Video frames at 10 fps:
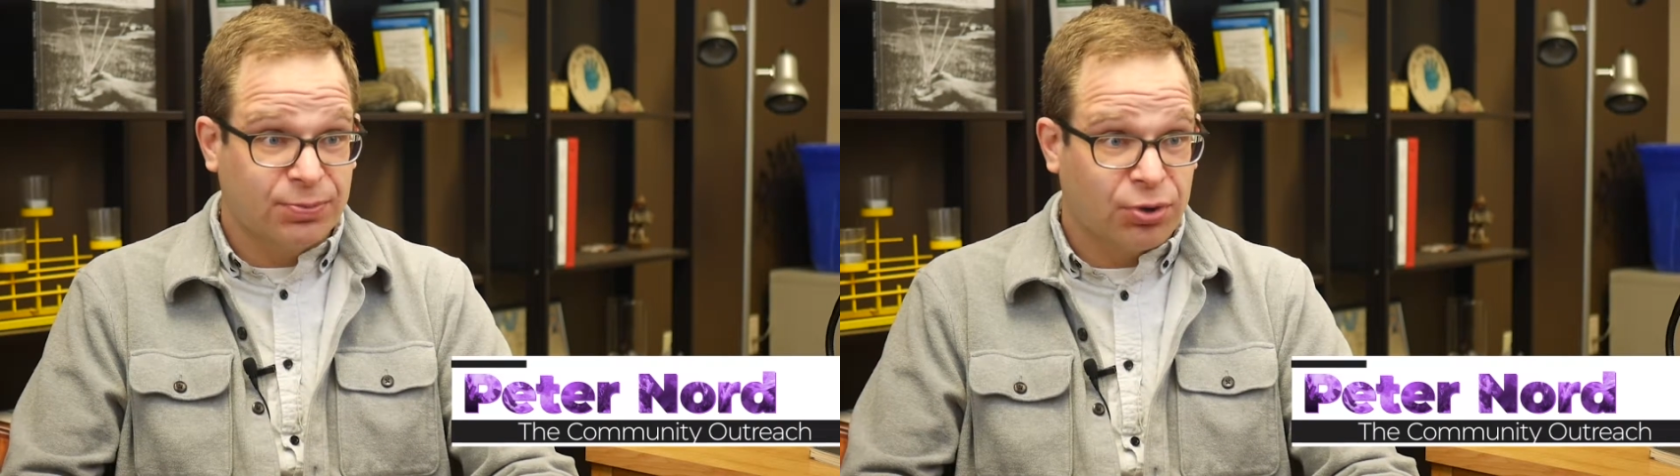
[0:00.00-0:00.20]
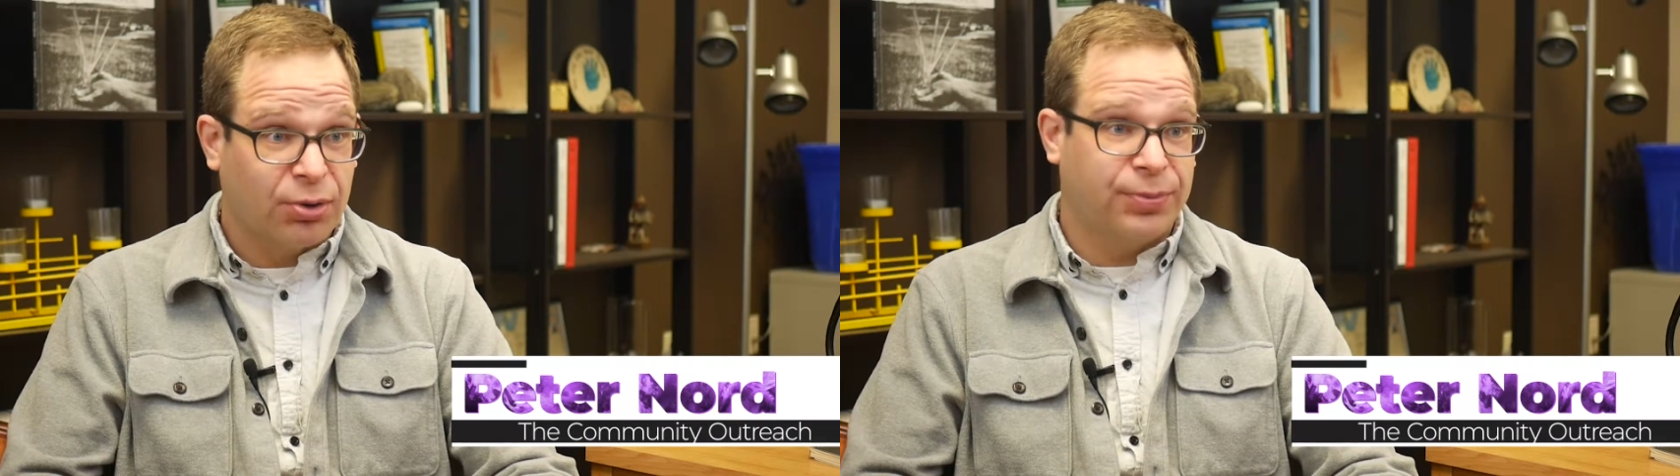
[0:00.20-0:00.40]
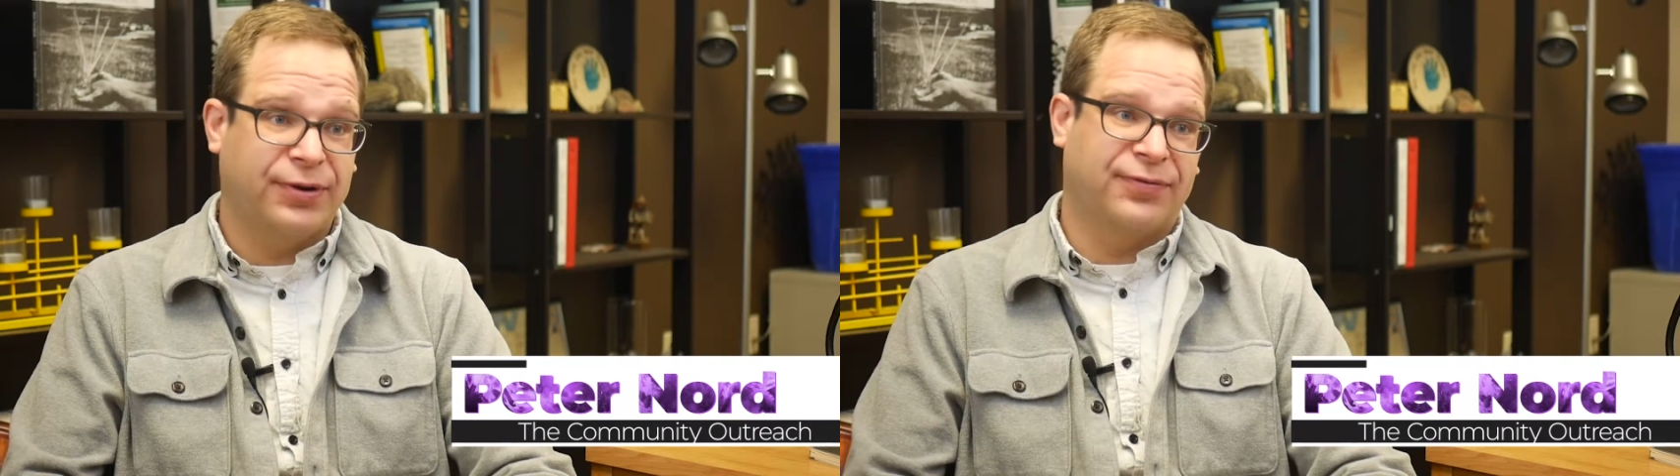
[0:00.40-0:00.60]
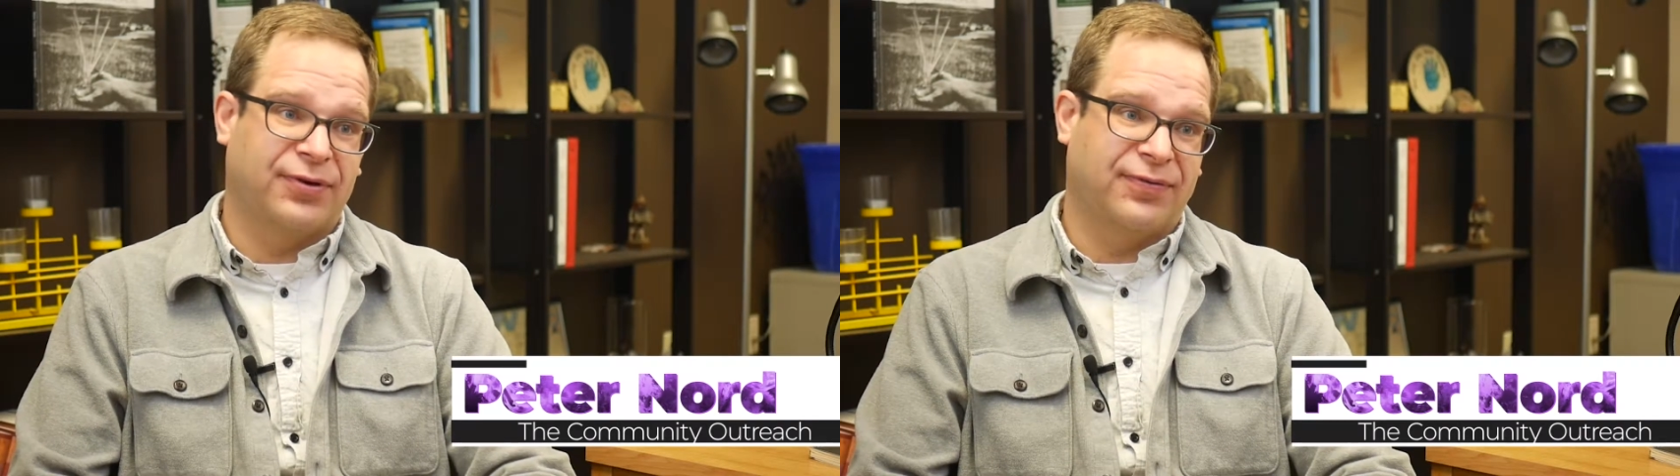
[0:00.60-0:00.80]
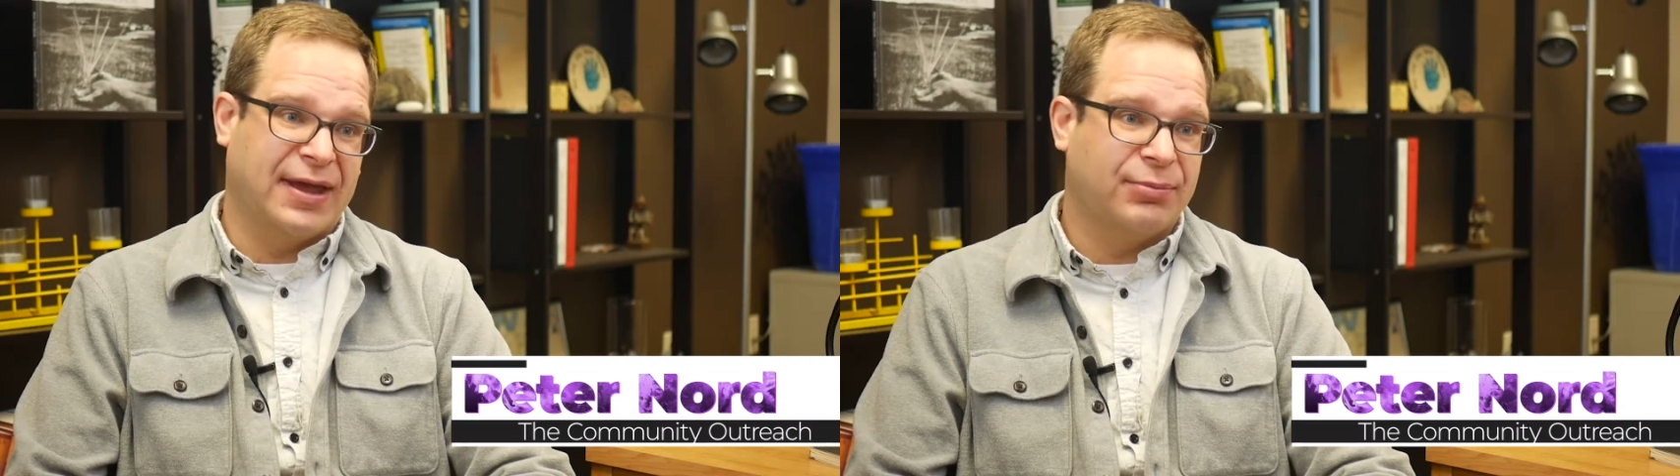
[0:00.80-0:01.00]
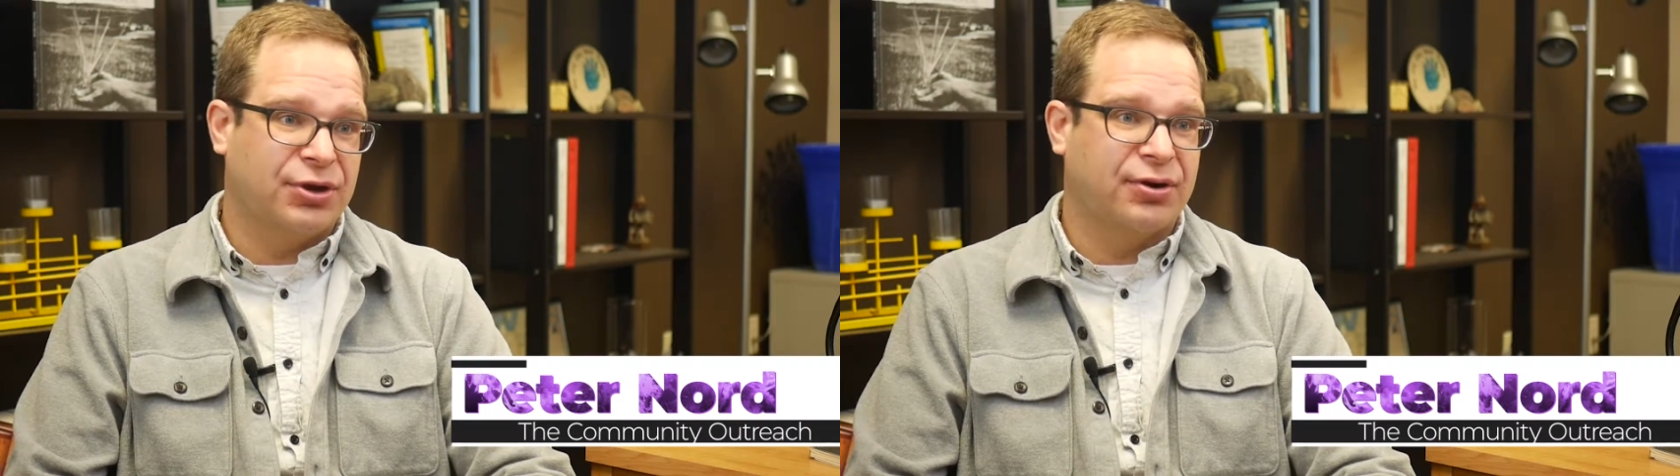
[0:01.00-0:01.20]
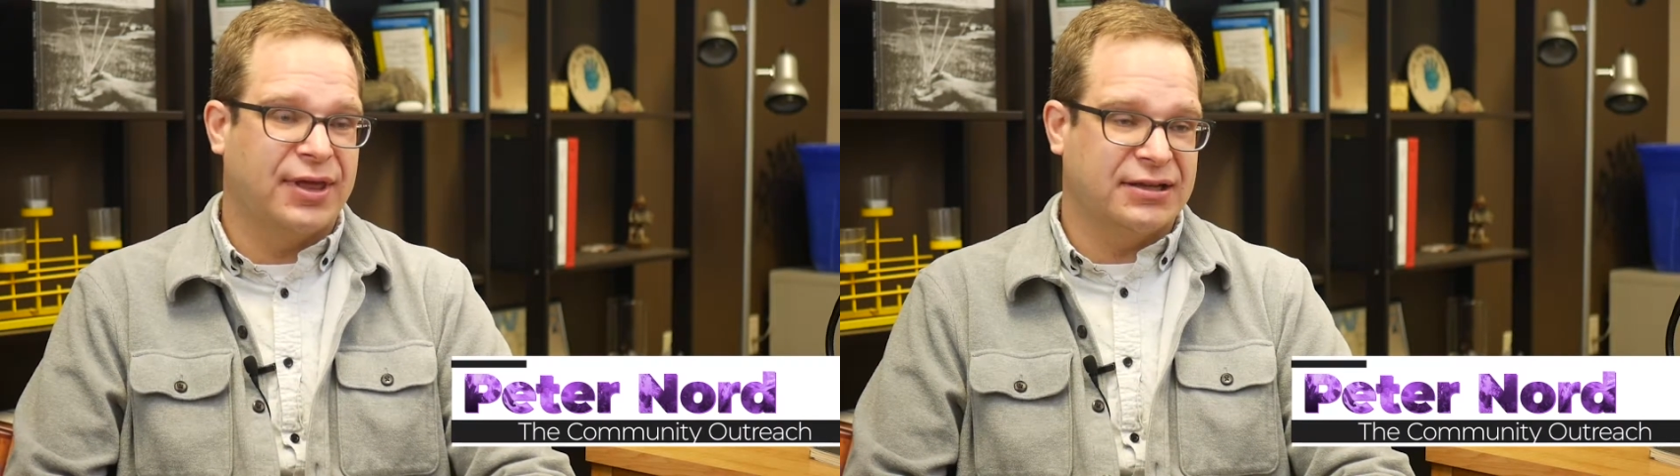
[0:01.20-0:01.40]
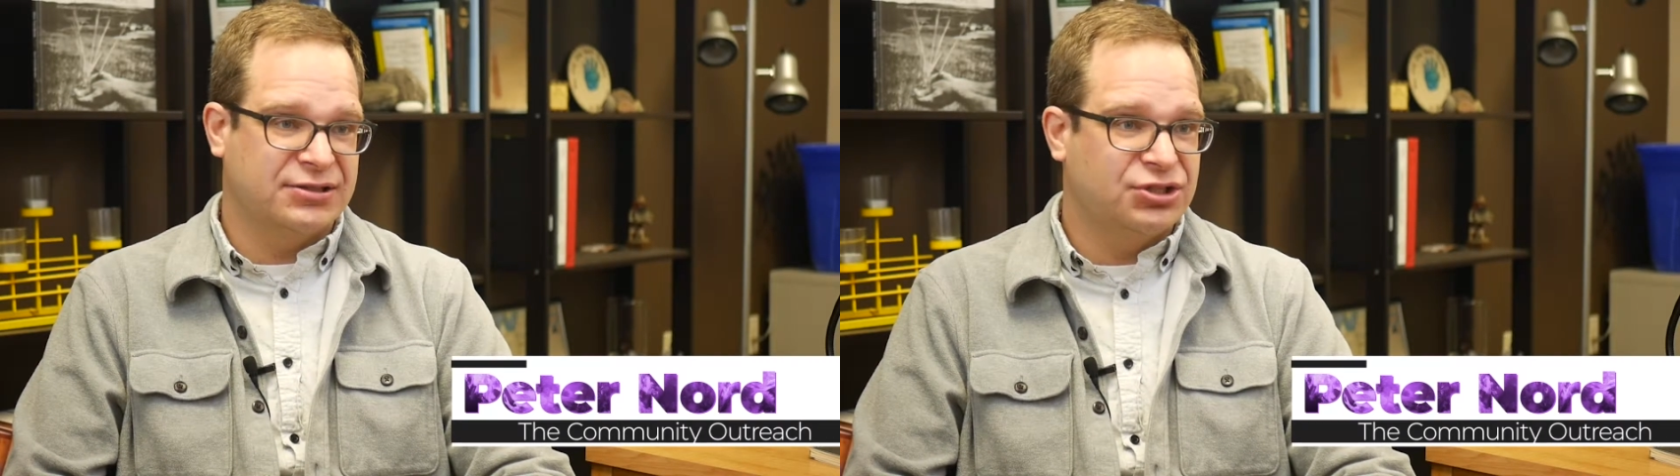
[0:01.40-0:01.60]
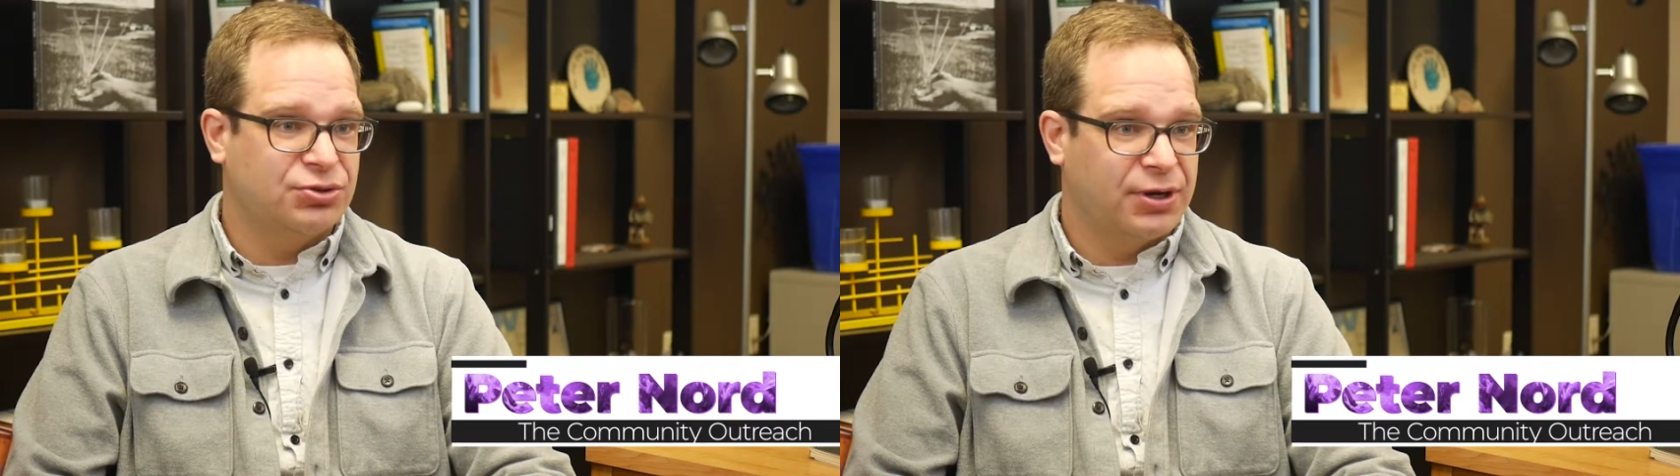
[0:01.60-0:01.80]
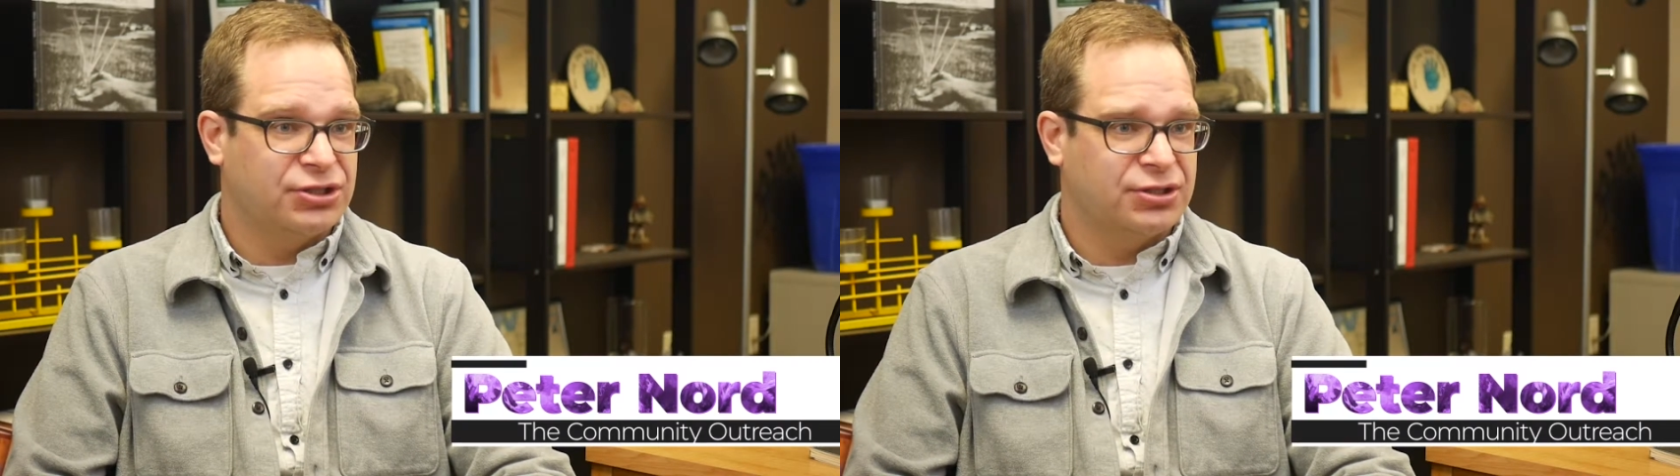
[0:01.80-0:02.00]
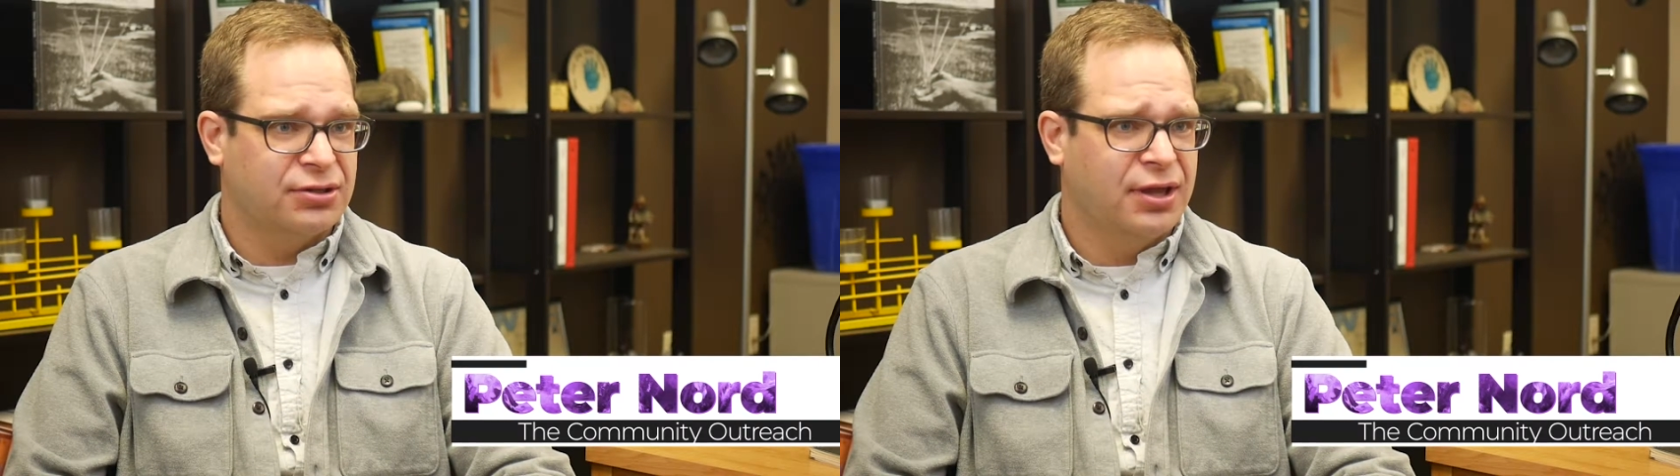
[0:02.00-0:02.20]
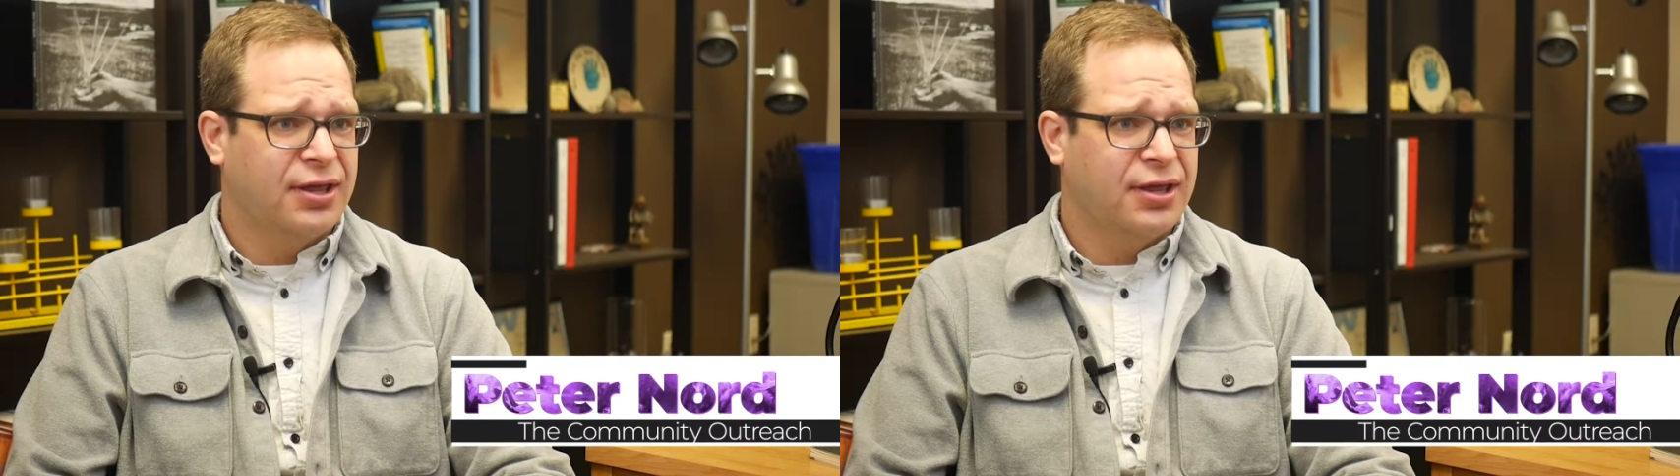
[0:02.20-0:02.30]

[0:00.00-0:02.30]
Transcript: appropriate for a family or that situation,